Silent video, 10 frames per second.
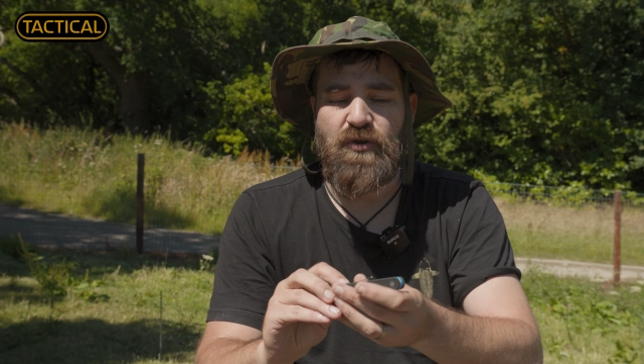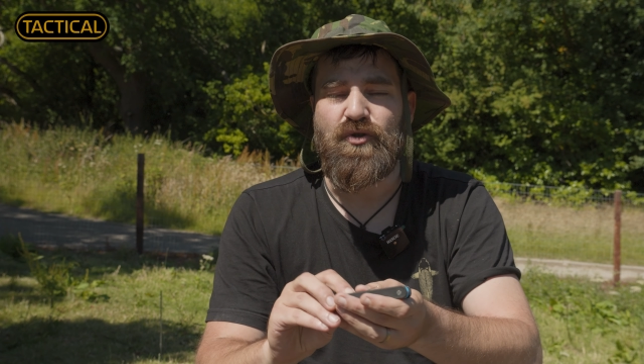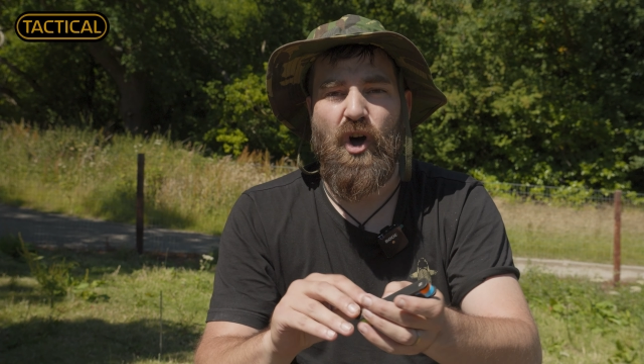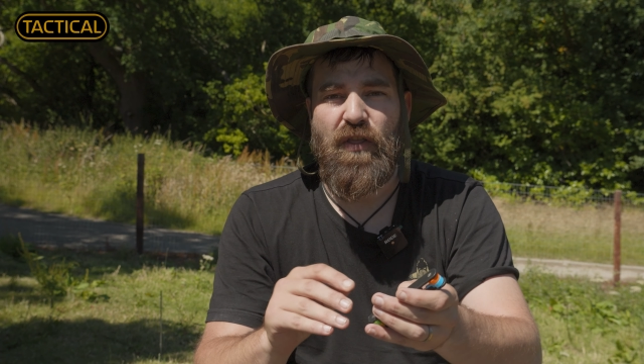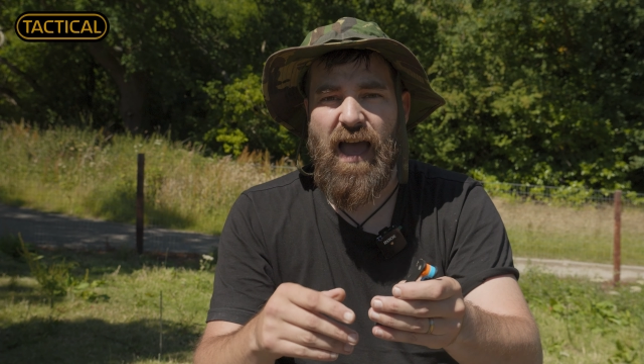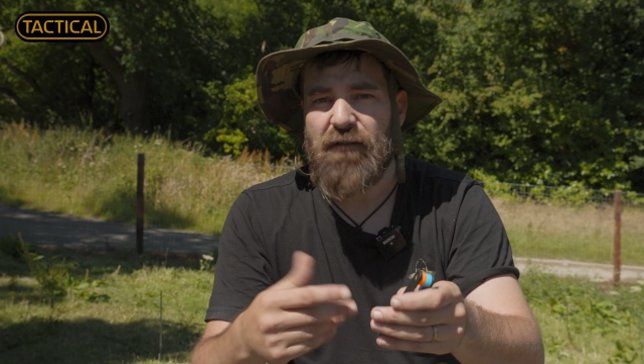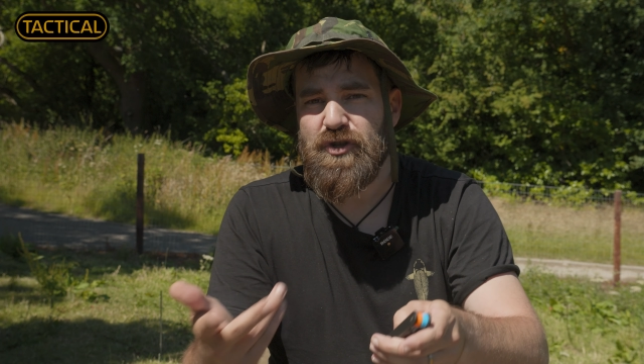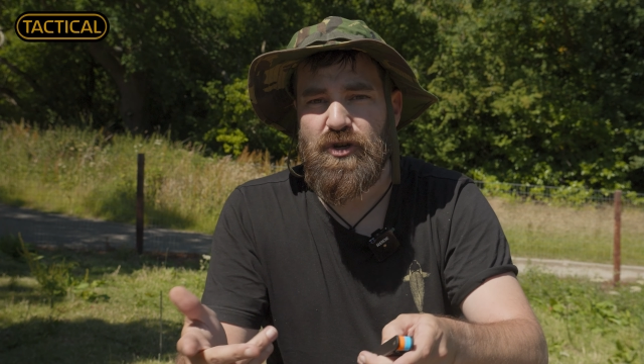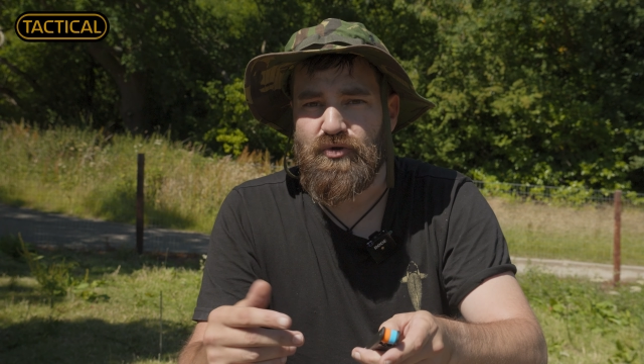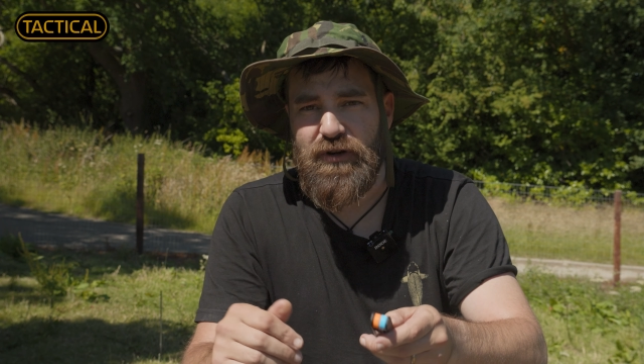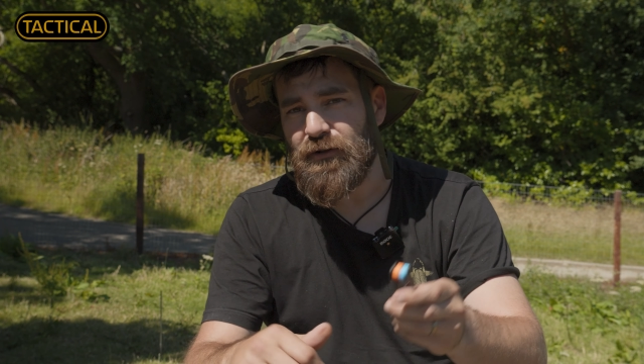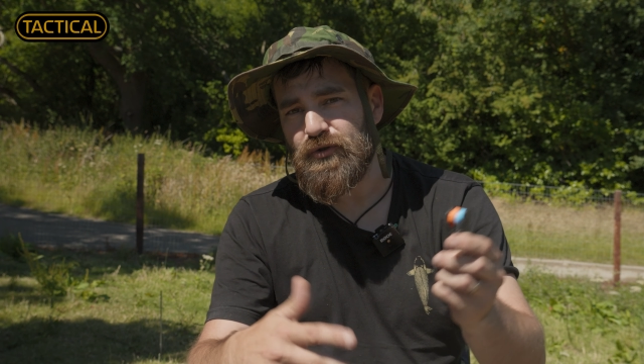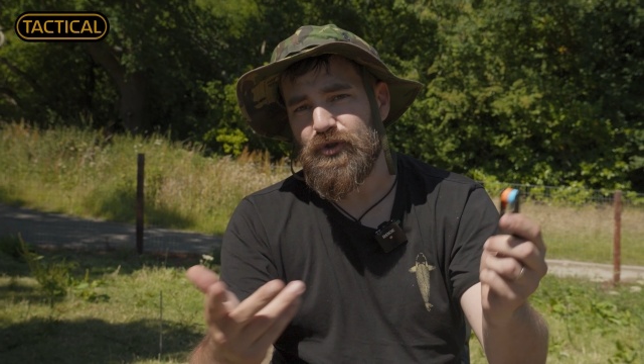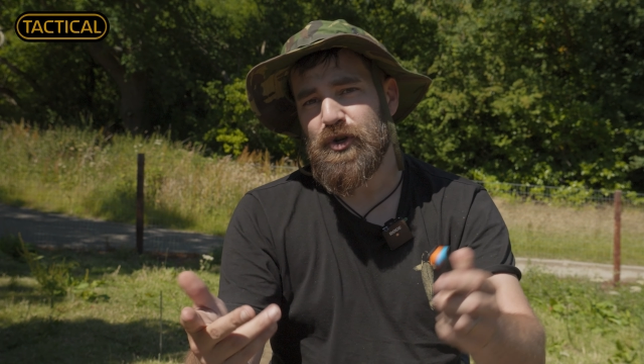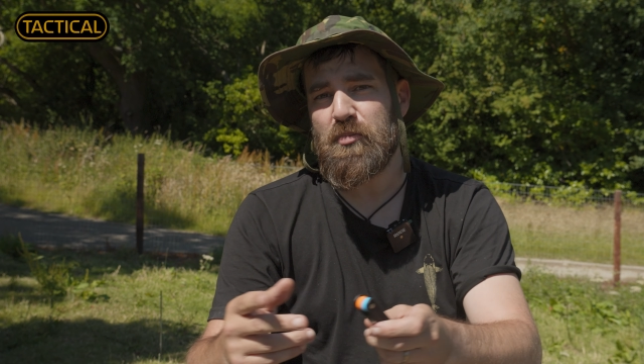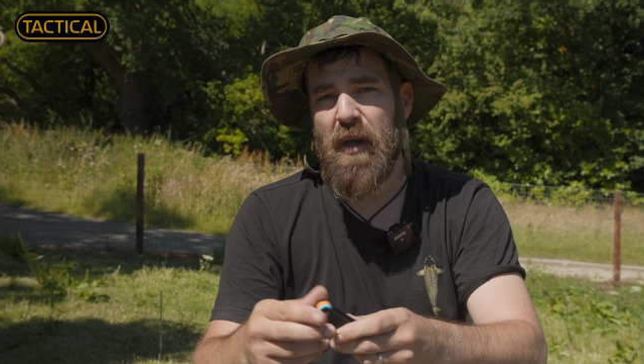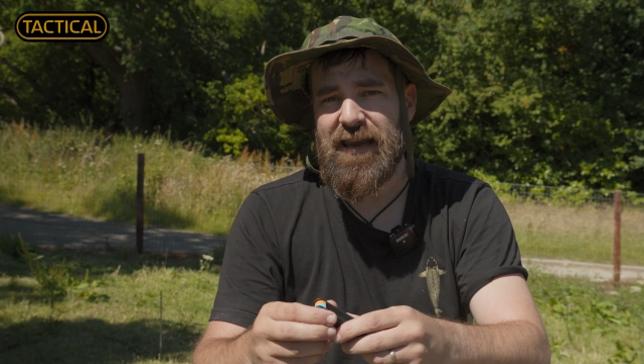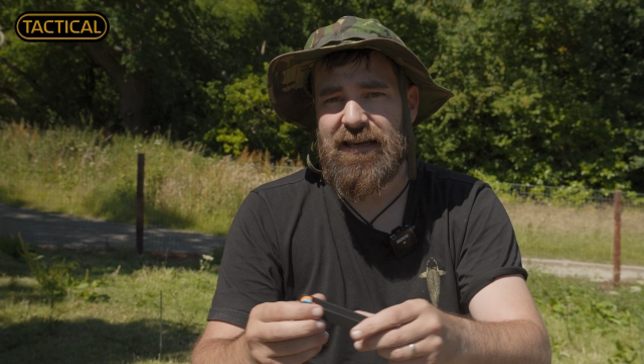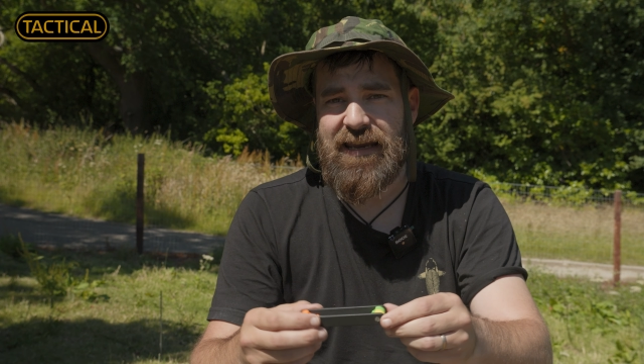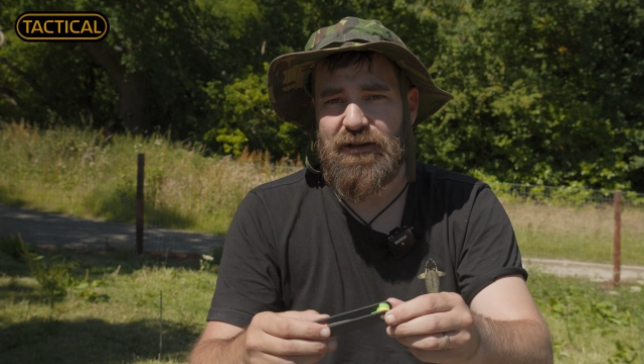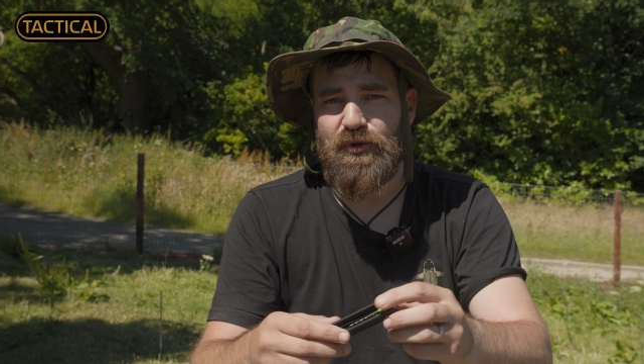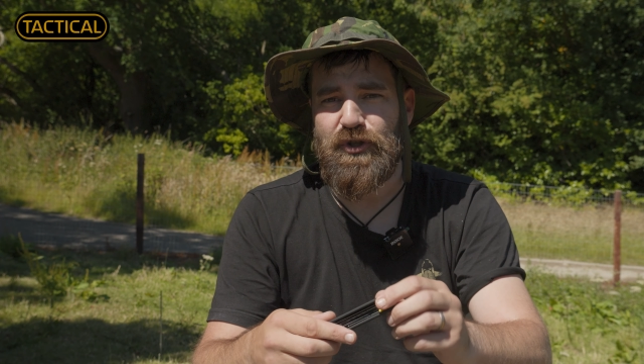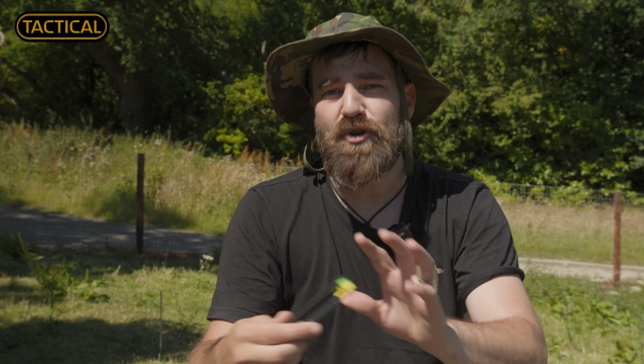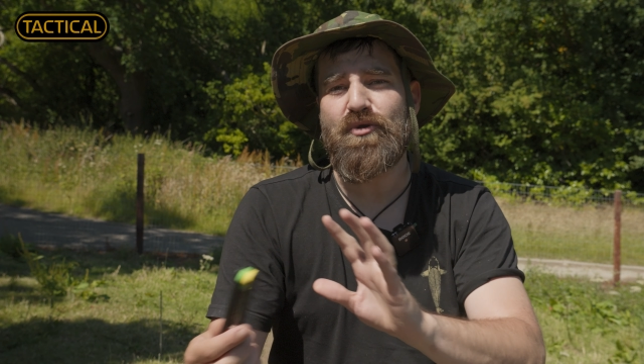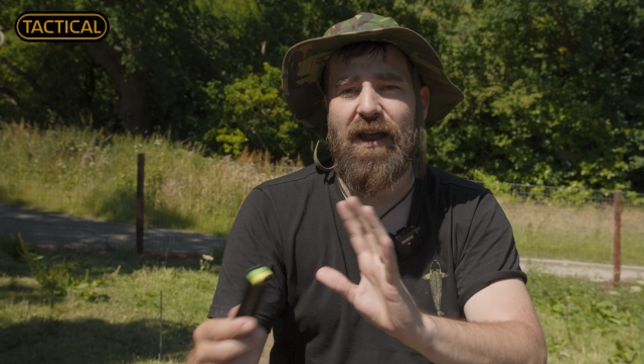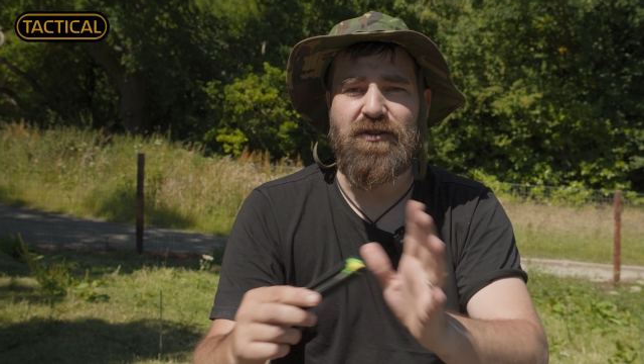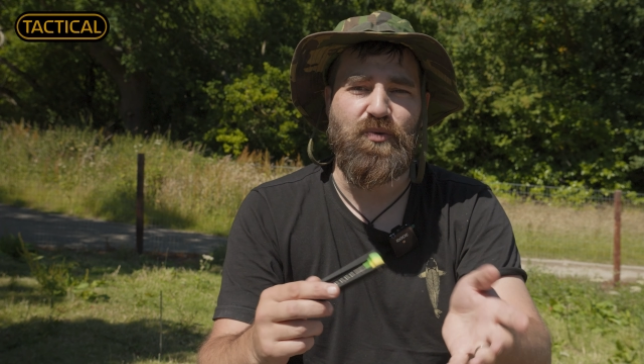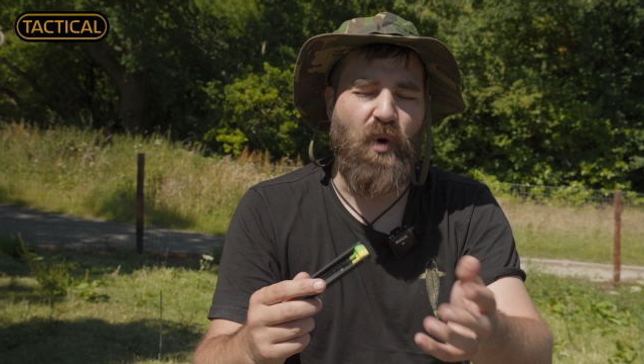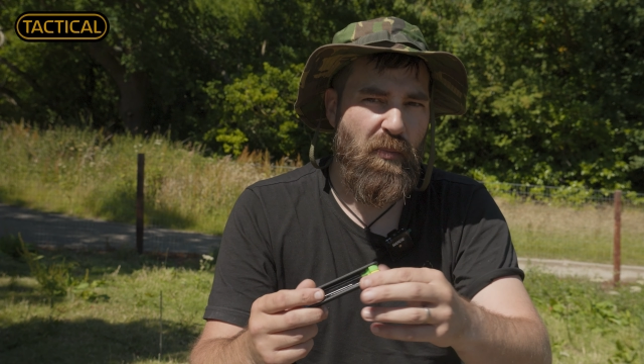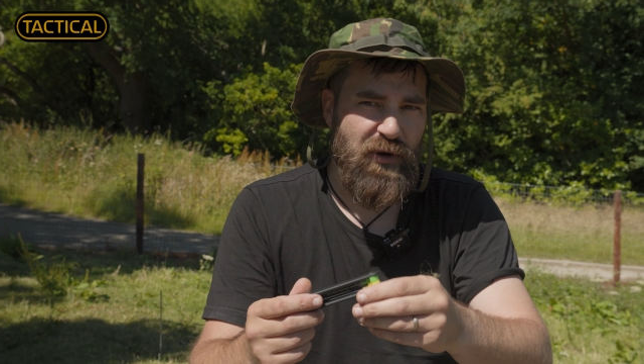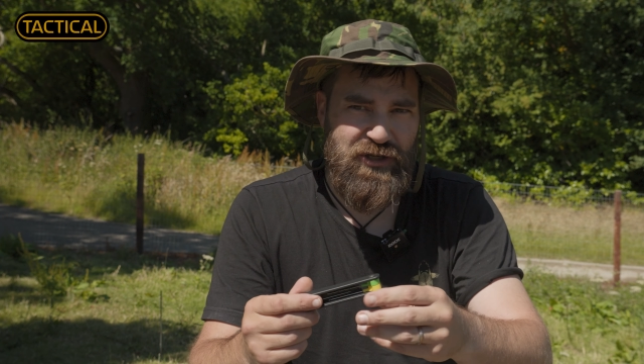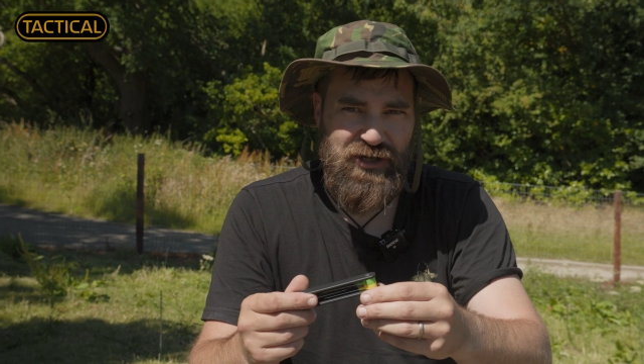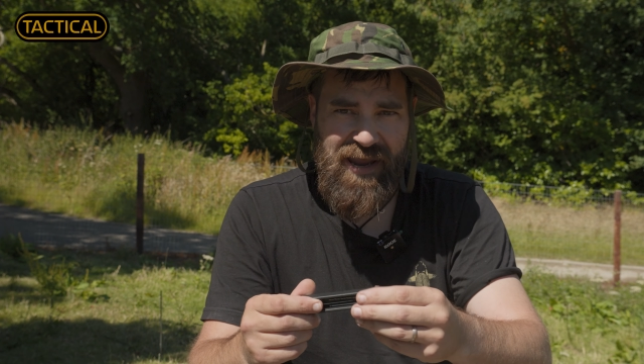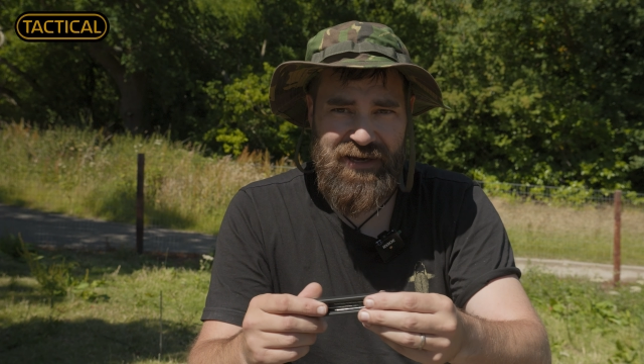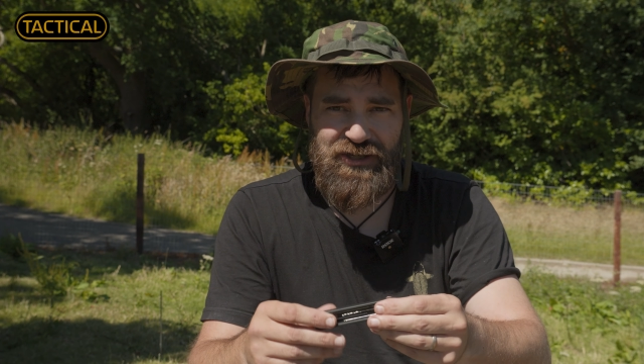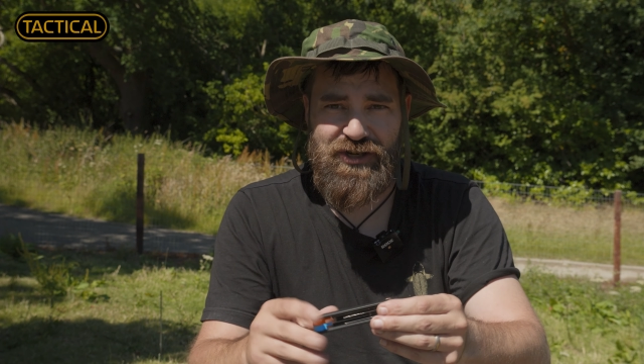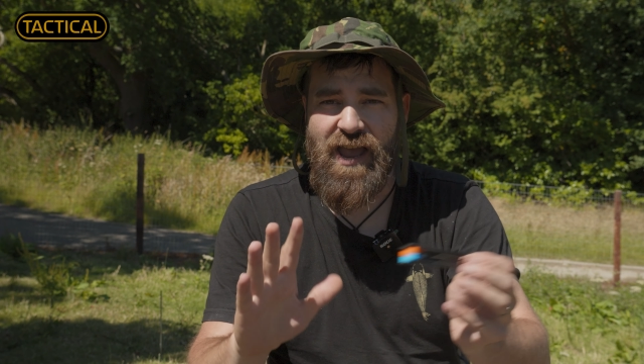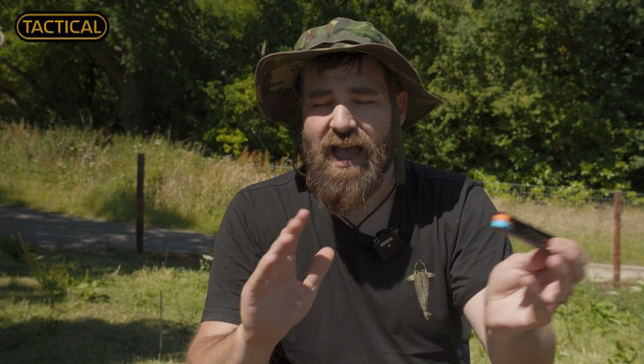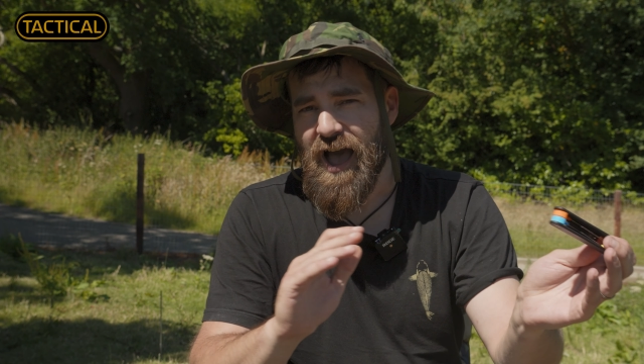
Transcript: you'd rather have two drills or two baiting needles, you can swap and change